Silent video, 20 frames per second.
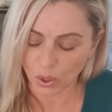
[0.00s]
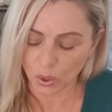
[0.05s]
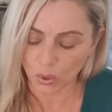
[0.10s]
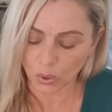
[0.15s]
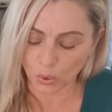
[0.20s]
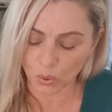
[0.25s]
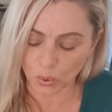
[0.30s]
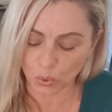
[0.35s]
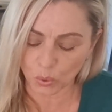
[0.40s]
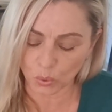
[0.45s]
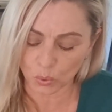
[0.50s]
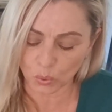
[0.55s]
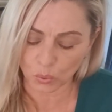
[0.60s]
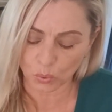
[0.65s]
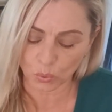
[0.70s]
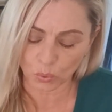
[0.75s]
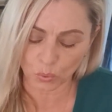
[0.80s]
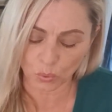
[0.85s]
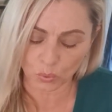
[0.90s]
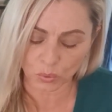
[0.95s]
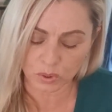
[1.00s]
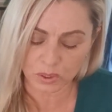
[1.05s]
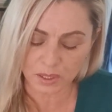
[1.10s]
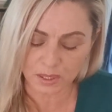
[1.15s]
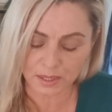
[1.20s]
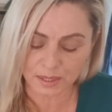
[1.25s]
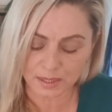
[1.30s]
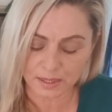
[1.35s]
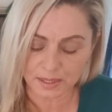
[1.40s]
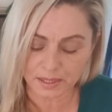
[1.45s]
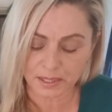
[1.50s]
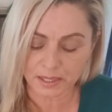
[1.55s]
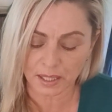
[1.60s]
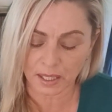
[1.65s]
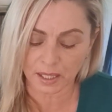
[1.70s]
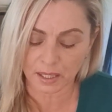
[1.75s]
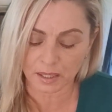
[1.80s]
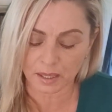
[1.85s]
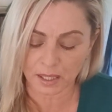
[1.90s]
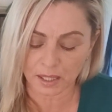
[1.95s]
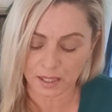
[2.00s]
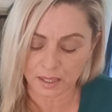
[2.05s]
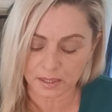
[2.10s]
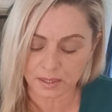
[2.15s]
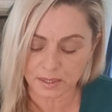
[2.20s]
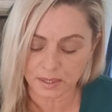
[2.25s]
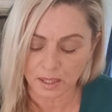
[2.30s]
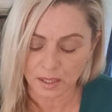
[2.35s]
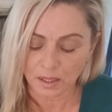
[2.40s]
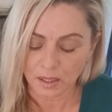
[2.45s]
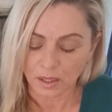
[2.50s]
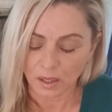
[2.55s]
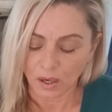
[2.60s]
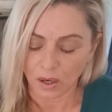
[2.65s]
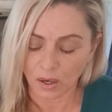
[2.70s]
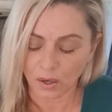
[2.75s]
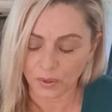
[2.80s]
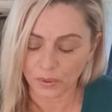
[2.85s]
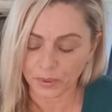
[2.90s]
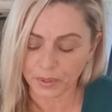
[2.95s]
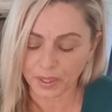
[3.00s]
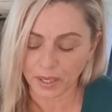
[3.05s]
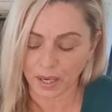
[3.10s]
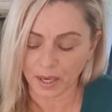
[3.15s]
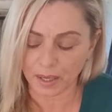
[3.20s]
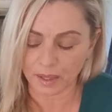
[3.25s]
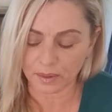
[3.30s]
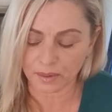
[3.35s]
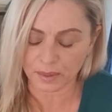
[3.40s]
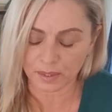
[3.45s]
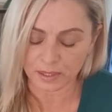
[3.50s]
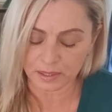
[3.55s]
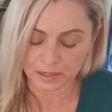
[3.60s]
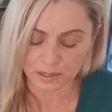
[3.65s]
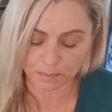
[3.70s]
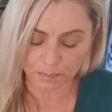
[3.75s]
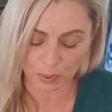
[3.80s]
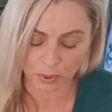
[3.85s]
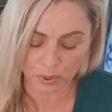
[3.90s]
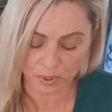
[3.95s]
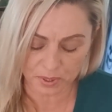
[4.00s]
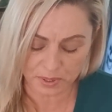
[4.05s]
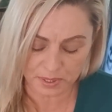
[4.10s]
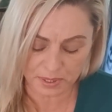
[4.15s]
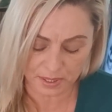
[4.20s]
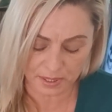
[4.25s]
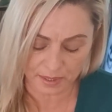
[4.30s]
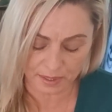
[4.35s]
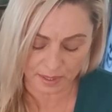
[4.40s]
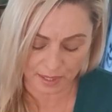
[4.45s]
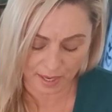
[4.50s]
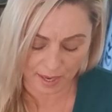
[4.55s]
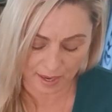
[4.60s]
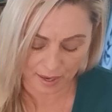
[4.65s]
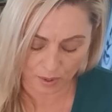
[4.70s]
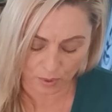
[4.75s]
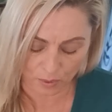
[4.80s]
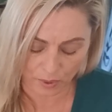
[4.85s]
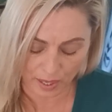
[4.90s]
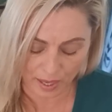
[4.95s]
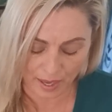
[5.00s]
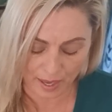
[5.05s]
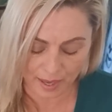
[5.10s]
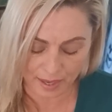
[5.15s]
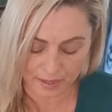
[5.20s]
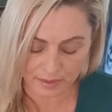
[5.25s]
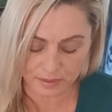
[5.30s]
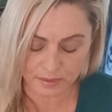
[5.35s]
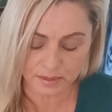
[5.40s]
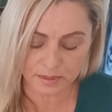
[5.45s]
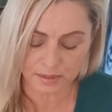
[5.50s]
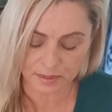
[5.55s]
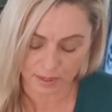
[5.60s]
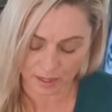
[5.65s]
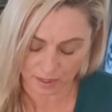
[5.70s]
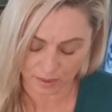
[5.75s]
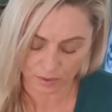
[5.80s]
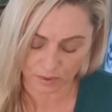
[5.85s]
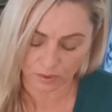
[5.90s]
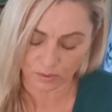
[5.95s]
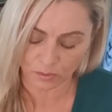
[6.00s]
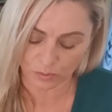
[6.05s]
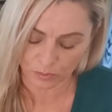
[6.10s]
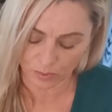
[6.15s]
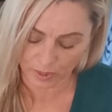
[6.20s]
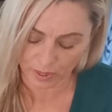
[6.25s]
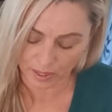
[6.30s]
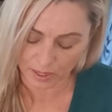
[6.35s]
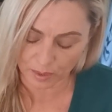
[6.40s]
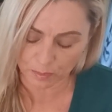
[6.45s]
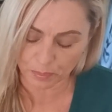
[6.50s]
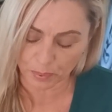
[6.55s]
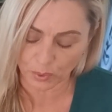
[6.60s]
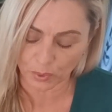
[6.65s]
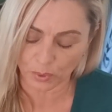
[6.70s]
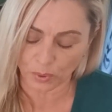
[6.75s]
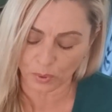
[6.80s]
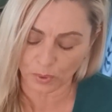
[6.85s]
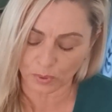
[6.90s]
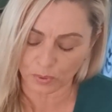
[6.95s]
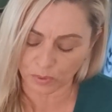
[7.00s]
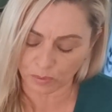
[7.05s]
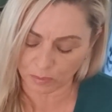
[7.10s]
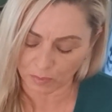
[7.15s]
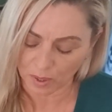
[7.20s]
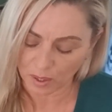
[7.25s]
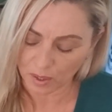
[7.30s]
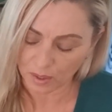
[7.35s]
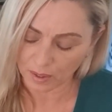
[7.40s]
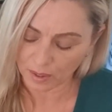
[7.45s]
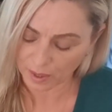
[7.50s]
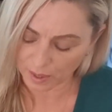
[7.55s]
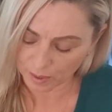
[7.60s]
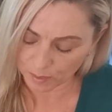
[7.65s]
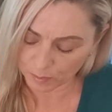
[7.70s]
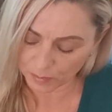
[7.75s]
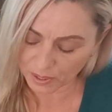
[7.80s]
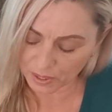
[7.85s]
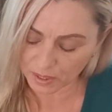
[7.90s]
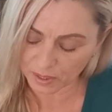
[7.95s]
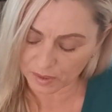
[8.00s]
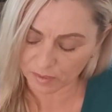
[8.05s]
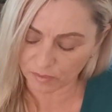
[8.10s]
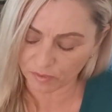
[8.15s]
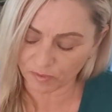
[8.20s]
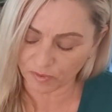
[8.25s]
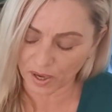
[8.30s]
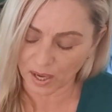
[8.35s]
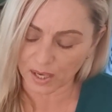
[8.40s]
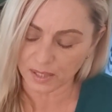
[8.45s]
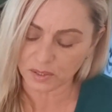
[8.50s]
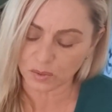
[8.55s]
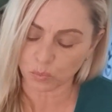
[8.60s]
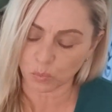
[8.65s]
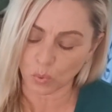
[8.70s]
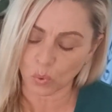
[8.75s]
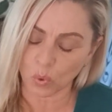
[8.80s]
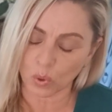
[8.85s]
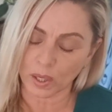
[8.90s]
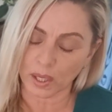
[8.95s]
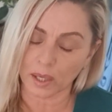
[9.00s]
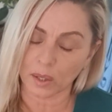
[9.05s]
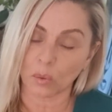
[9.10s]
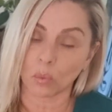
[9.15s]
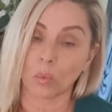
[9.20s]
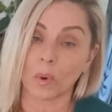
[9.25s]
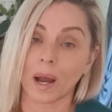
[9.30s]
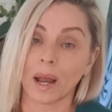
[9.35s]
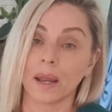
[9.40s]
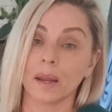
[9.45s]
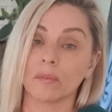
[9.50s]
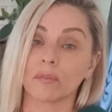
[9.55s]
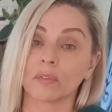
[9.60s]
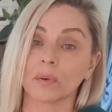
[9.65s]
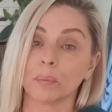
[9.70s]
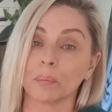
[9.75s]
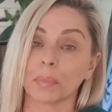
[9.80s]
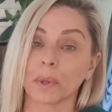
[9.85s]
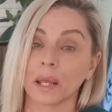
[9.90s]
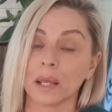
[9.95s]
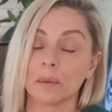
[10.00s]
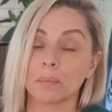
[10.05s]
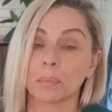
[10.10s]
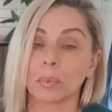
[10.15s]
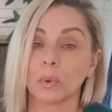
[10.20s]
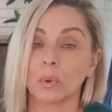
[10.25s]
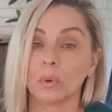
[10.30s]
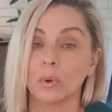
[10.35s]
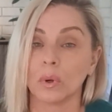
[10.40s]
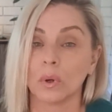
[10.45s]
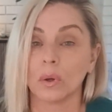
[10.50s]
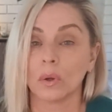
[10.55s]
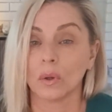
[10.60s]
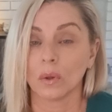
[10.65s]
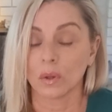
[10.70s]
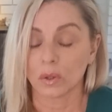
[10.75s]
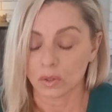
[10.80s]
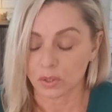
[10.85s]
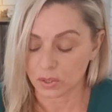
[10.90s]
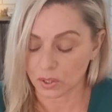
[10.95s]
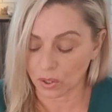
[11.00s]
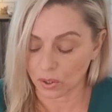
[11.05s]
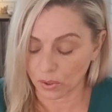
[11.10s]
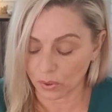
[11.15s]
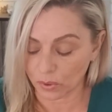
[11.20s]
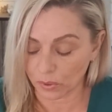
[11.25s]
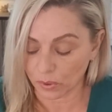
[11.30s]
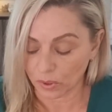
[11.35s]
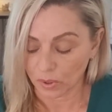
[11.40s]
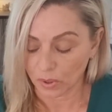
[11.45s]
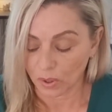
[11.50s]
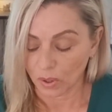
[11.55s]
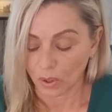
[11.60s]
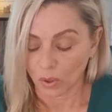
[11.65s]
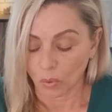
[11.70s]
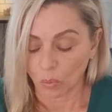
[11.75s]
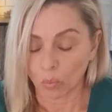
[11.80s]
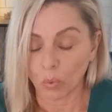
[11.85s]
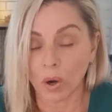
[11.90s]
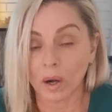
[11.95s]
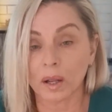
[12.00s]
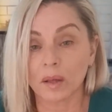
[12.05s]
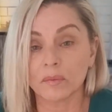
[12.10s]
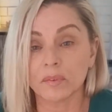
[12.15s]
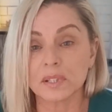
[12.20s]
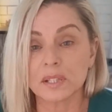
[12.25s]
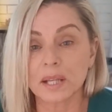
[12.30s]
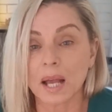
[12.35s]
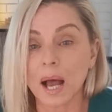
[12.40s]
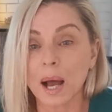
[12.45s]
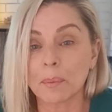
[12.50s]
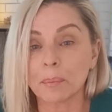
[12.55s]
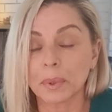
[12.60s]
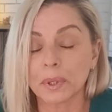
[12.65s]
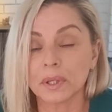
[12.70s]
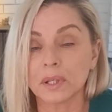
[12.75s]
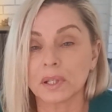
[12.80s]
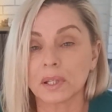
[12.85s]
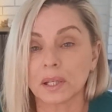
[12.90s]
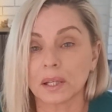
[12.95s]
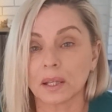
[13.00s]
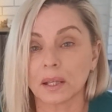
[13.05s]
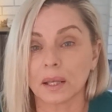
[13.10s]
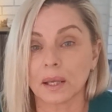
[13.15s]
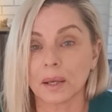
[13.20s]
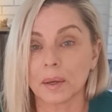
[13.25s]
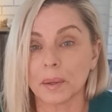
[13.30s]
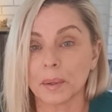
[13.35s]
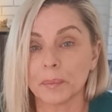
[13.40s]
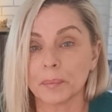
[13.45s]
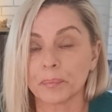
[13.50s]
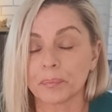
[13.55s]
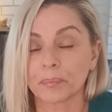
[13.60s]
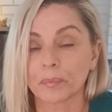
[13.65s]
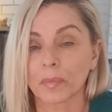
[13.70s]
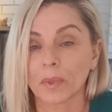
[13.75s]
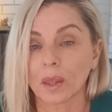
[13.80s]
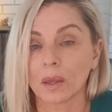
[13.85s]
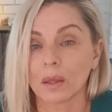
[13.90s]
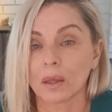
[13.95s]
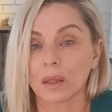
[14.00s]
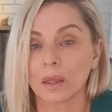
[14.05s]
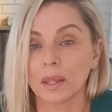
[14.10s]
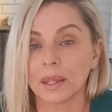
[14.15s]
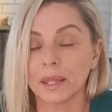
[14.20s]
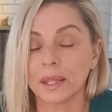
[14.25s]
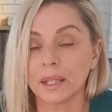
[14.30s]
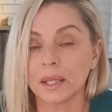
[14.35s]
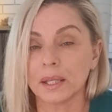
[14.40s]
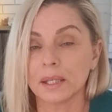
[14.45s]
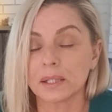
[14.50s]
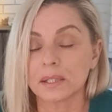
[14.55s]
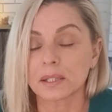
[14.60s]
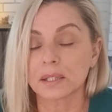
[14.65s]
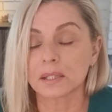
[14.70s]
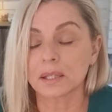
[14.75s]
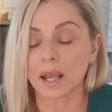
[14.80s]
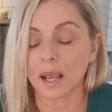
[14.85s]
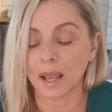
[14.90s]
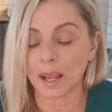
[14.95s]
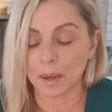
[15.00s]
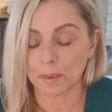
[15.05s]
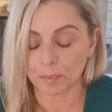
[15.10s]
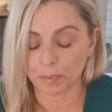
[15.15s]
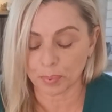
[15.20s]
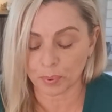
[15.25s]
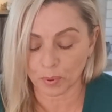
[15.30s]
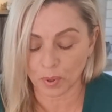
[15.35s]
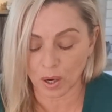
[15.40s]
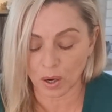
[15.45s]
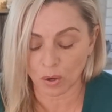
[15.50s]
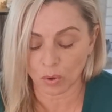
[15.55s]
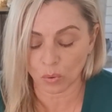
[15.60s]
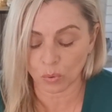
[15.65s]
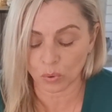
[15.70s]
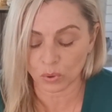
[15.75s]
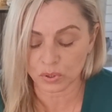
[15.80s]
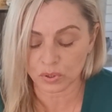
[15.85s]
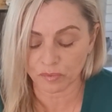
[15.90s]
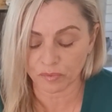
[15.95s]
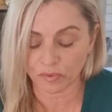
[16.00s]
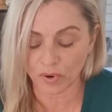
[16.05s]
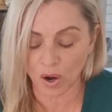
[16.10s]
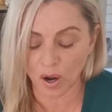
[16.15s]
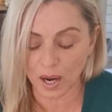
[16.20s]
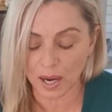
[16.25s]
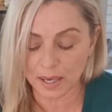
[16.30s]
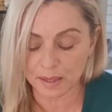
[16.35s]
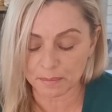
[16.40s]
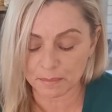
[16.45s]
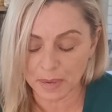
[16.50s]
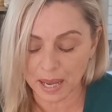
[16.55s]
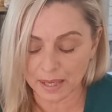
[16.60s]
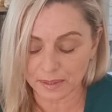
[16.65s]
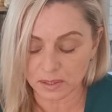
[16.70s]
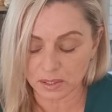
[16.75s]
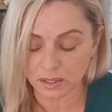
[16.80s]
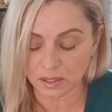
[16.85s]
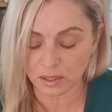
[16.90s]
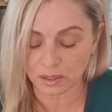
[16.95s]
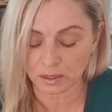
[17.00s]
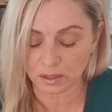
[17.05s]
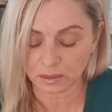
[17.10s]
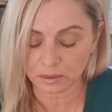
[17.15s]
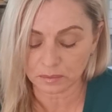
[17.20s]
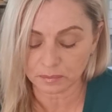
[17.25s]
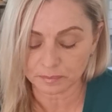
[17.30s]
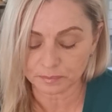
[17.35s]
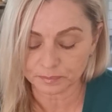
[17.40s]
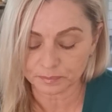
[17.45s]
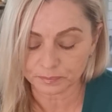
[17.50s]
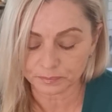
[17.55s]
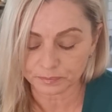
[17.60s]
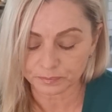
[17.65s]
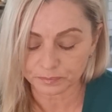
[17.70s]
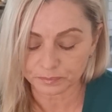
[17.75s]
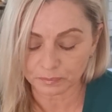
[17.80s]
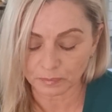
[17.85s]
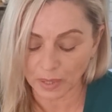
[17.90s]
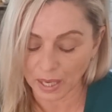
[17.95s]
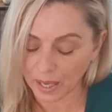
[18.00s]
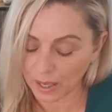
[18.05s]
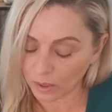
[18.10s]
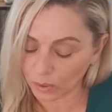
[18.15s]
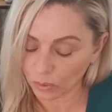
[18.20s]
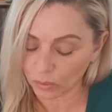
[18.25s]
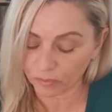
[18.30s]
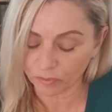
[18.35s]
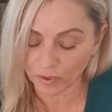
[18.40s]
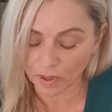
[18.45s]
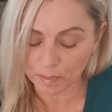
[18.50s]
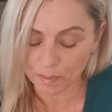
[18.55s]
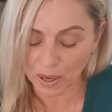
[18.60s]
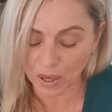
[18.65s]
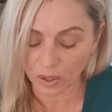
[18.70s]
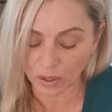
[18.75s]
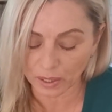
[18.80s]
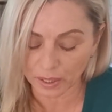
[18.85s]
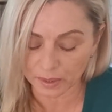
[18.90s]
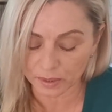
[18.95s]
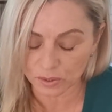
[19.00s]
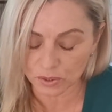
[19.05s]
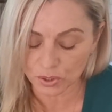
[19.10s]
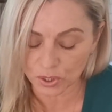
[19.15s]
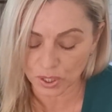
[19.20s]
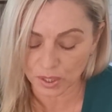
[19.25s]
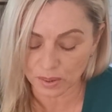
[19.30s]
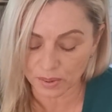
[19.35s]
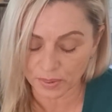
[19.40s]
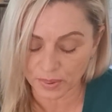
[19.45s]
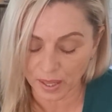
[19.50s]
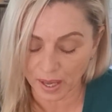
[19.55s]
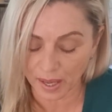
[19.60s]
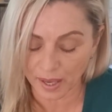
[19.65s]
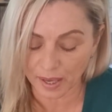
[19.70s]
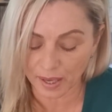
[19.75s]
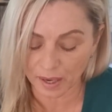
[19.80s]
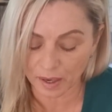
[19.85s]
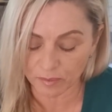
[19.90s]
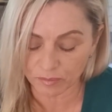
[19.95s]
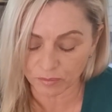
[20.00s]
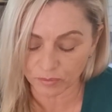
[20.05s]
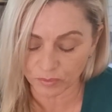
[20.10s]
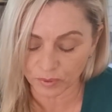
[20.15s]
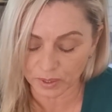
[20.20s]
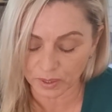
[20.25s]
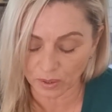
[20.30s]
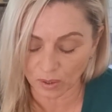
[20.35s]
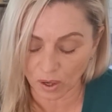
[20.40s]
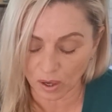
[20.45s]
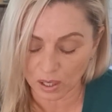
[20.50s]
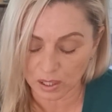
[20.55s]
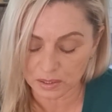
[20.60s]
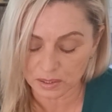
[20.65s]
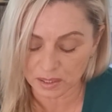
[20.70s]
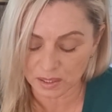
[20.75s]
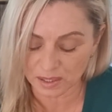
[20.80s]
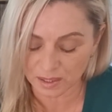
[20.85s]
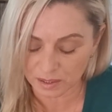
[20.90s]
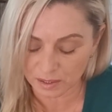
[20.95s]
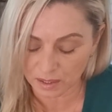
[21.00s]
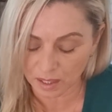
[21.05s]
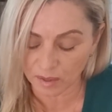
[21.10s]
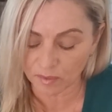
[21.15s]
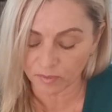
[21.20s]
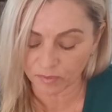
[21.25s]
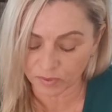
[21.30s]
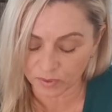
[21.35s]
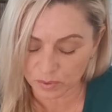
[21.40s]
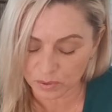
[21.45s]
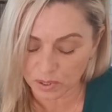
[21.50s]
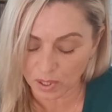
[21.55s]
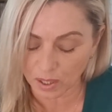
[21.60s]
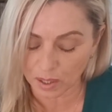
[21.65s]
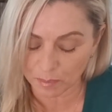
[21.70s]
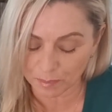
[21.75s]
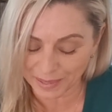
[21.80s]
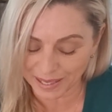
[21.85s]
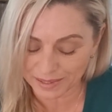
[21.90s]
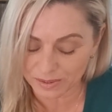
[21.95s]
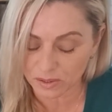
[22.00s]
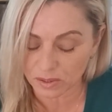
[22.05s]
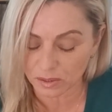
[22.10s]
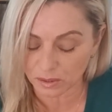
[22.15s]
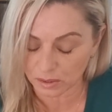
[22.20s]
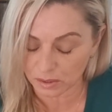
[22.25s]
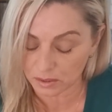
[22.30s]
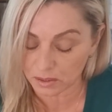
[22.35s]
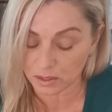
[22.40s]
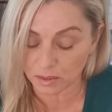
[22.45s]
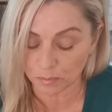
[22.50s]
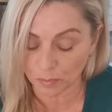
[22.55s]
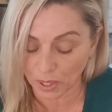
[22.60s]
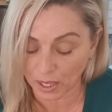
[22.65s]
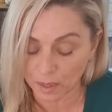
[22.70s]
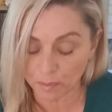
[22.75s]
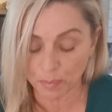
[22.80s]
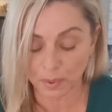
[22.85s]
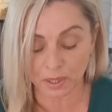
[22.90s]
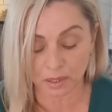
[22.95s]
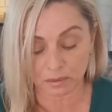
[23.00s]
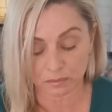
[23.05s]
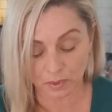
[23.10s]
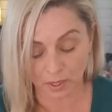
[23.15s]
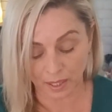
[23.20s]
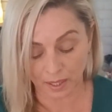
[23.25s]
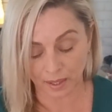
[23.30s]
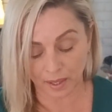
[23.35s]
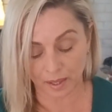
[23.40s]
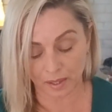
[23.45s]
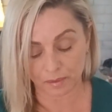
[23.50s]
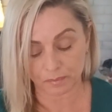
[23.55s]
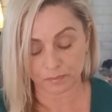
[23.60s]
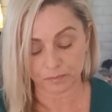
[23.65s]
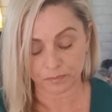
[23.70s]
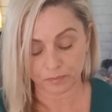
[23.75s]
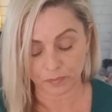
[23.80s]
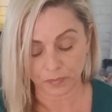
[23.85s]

Ooh, didn't see this. Okay, this person now has death and rebirth coming in fast, walking away from people. So whatever's happened here, this emperor or divine masculine, male or female energy, they have realized it feels like masculine to me, but hey,